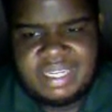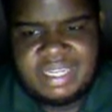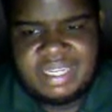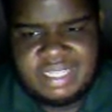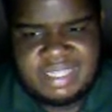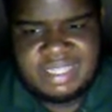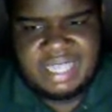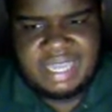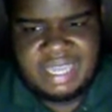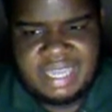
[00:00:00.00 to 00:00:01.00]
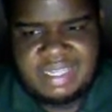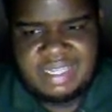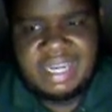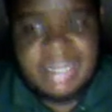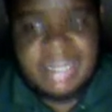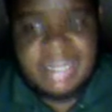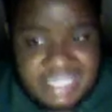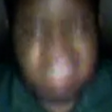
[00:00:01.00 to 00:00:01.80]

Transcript: but you gotta admit it.